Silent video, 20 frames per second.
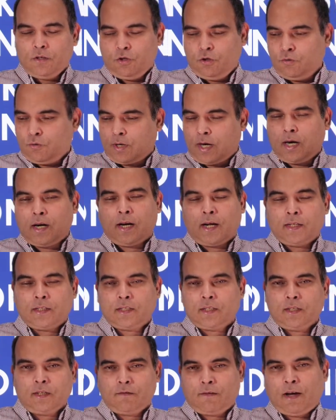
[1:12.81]
you can't
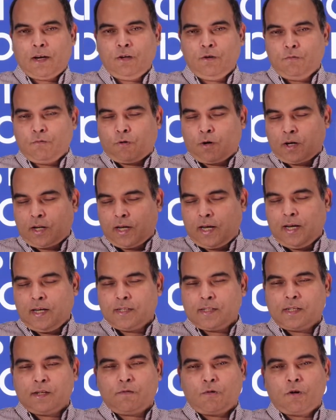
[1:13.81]
answer the value what A
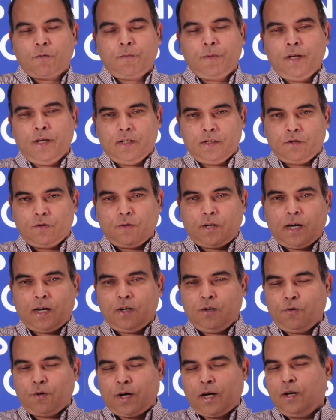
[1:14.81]
is and what B is. You
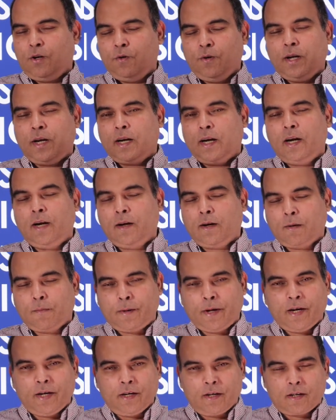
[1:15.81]
can't uniquely
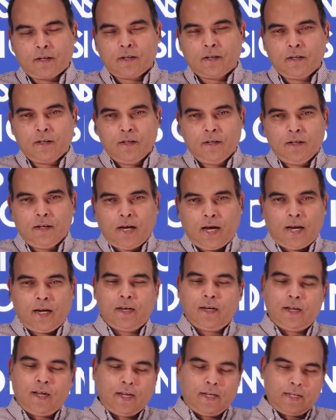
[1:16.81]
determine it.
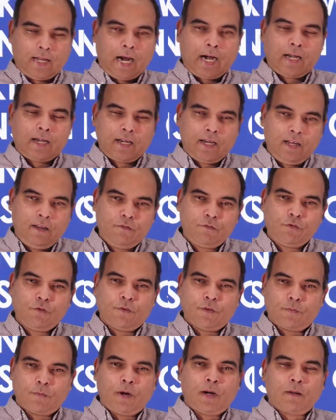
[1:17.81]
And that leaves you
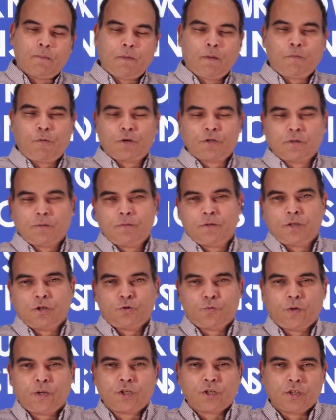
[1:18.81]
with multiple possible
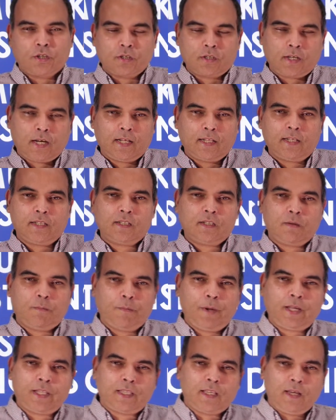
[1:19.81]
situations. And this is a
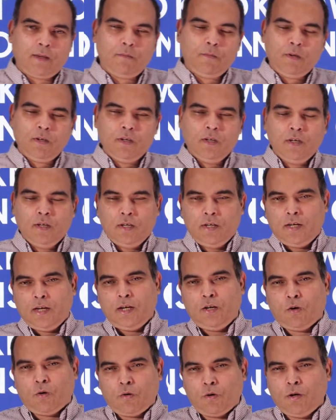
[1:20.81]
big theme.
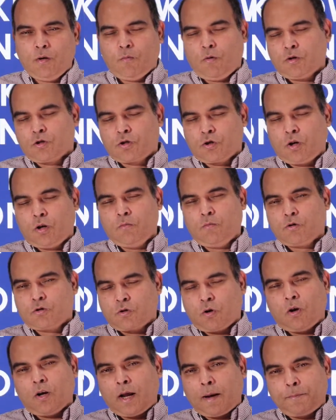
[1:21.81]
You know,
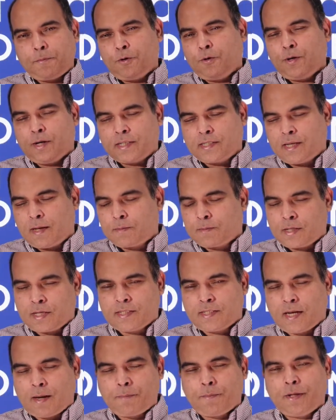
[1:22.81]
almost all aptitude exams
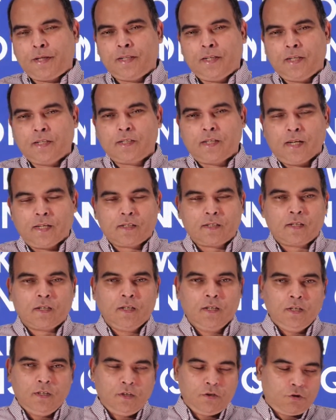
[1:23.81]
that's happening these days,
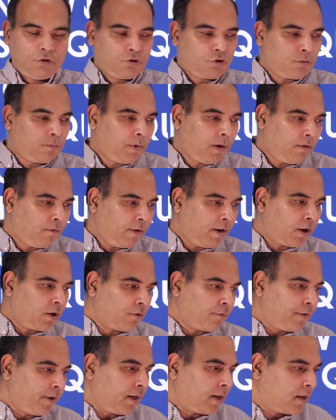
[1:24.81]
you should be aware
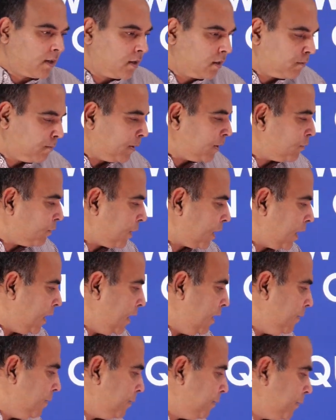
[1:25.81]
of it,
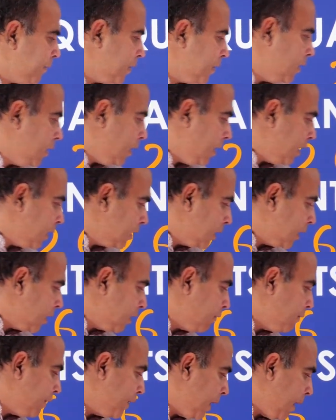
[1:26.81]
specifically the
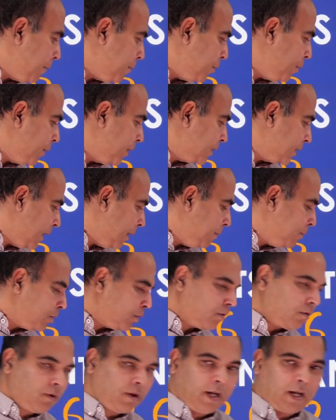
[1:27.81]
tougher aptitude exams.
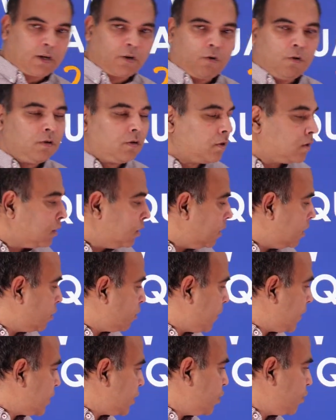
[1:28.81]
So here goes,
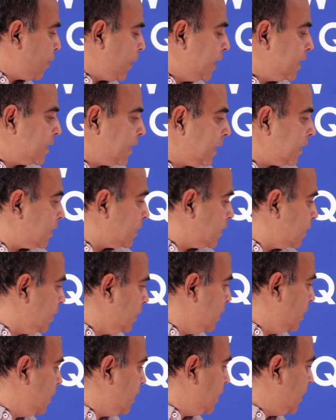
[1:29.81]
question 26
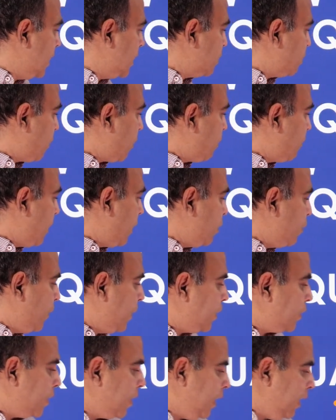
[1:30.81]
is what we are
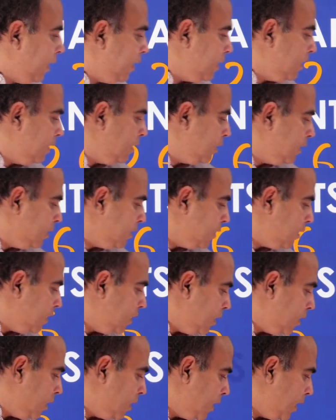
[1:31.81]
doing today.
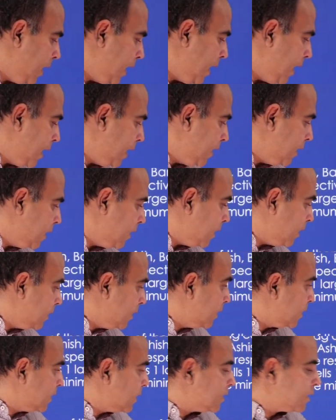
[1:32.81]
And
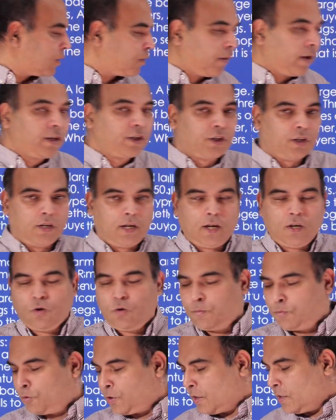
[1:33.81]
this is the question. I
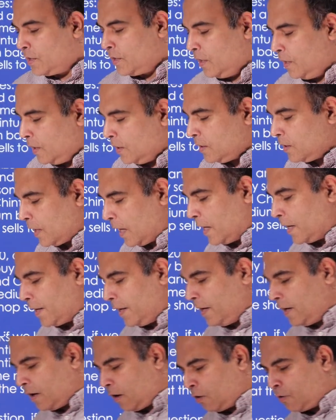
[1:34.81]
hope you can see this. I'll
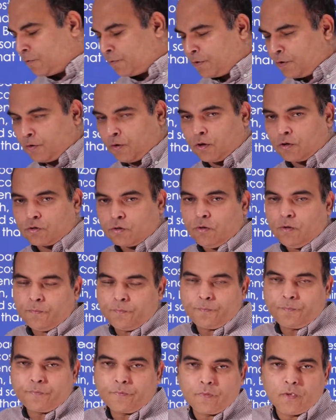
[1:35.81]
read it out for you also.
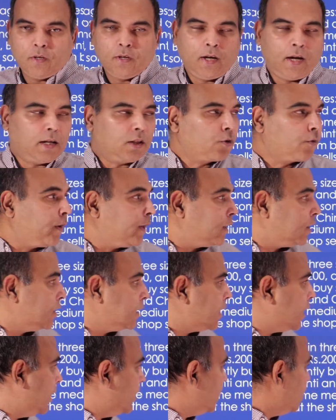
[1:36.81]
And the
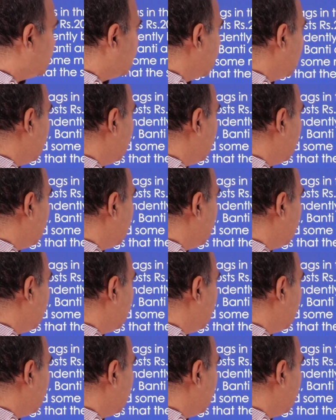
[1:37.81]
question says,